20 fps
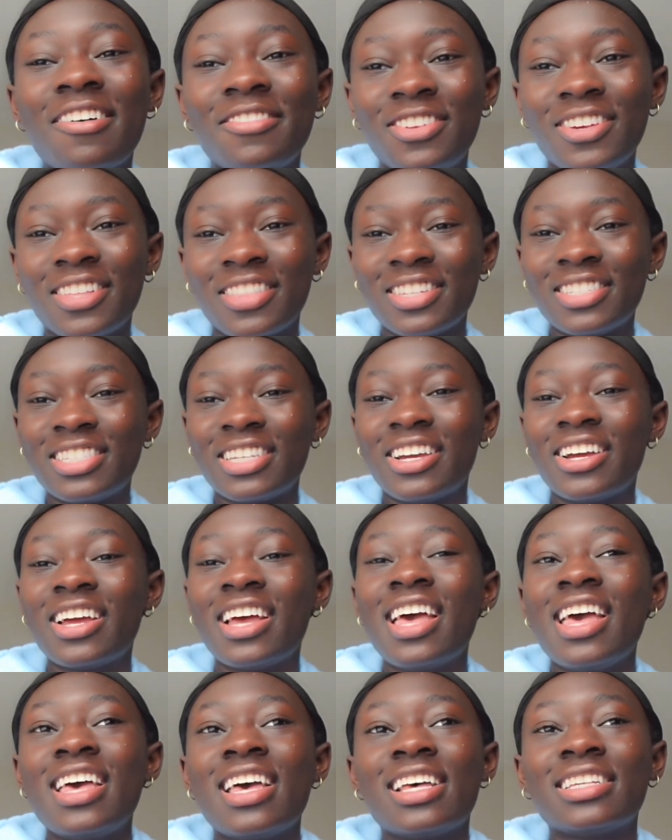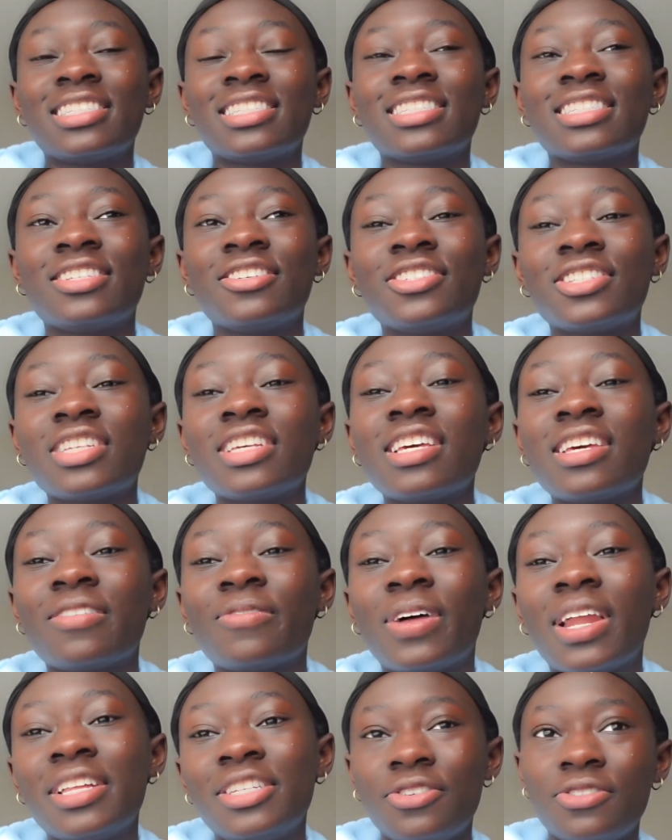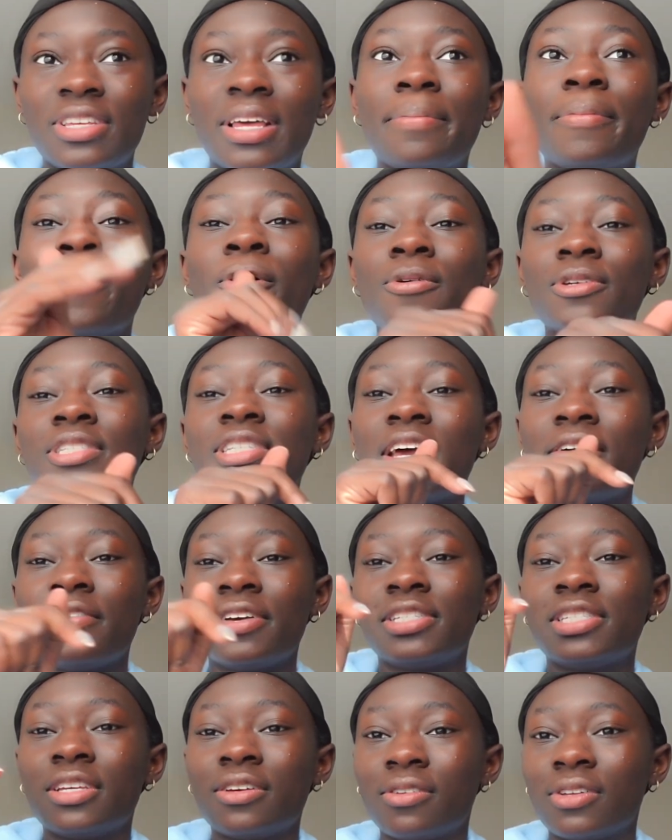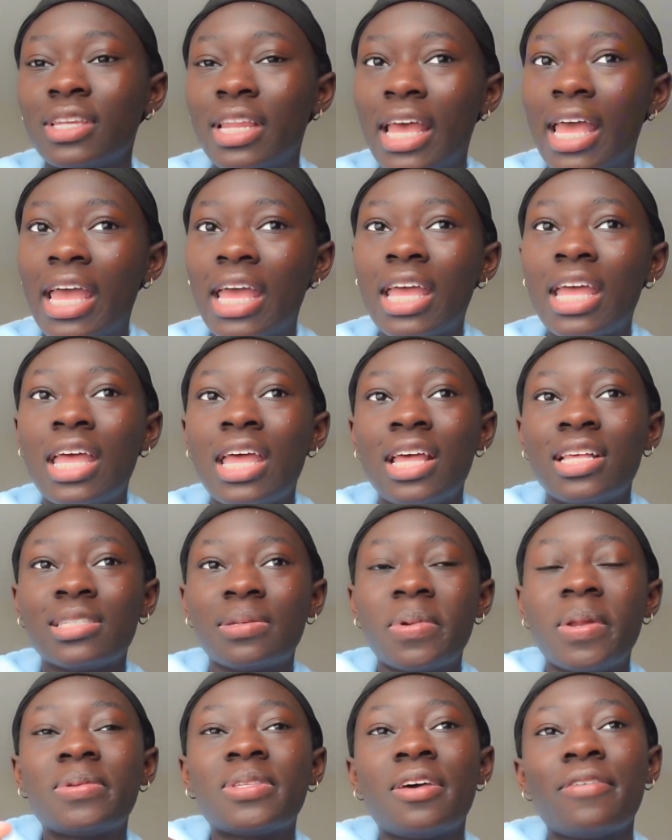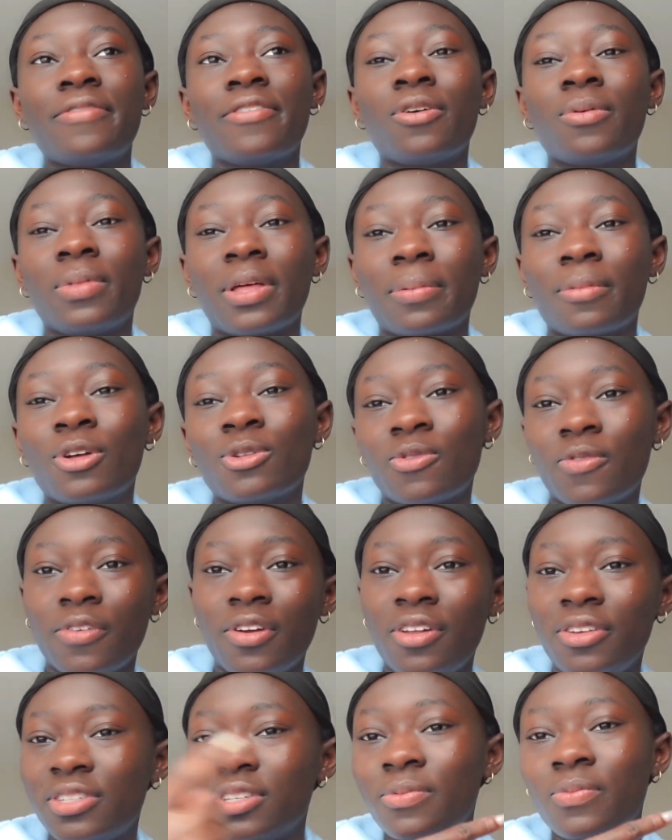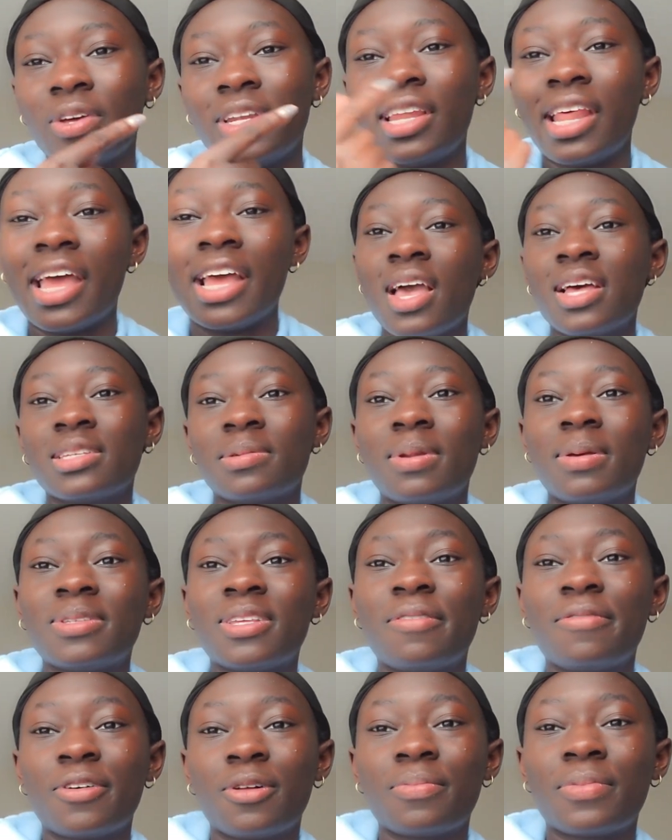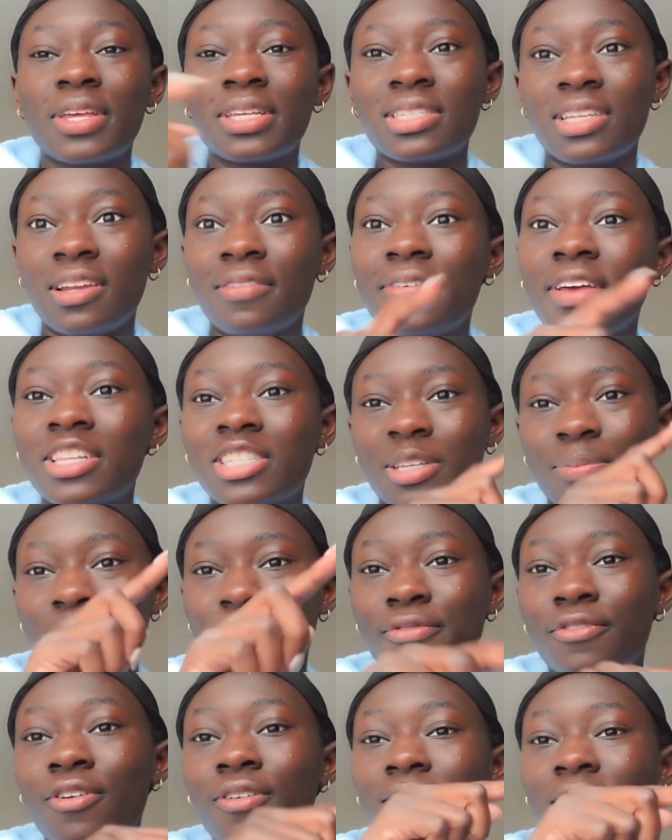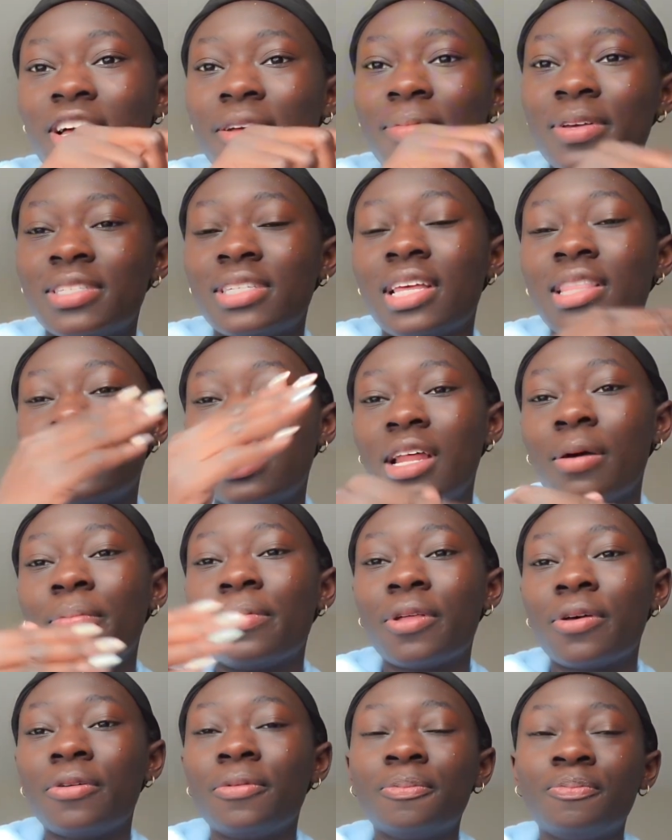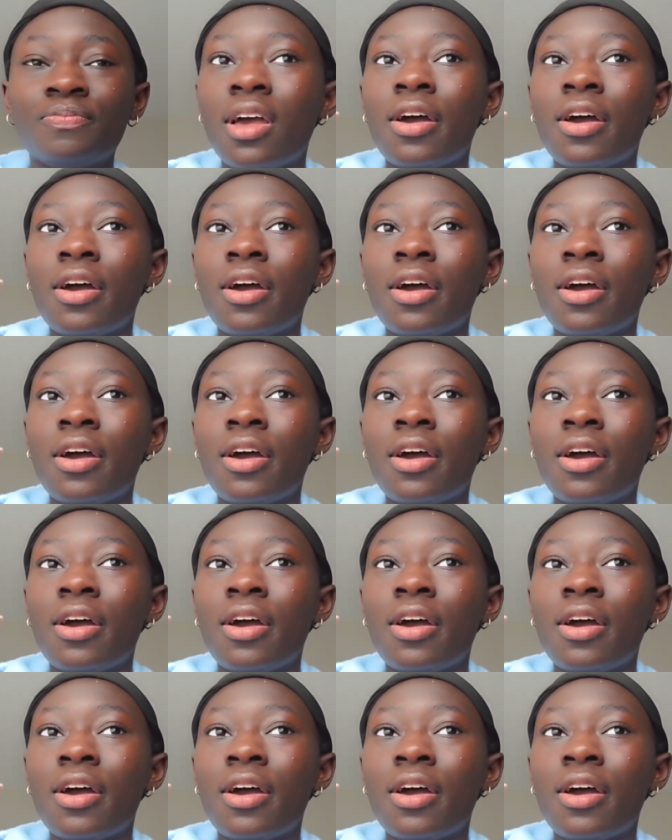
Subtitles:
I'm doing it this year is, usually what I do is I post every single day. Sometimes I film like multiple videos in one day. Sometimes I film things in advance like before Vlogmas and then upload.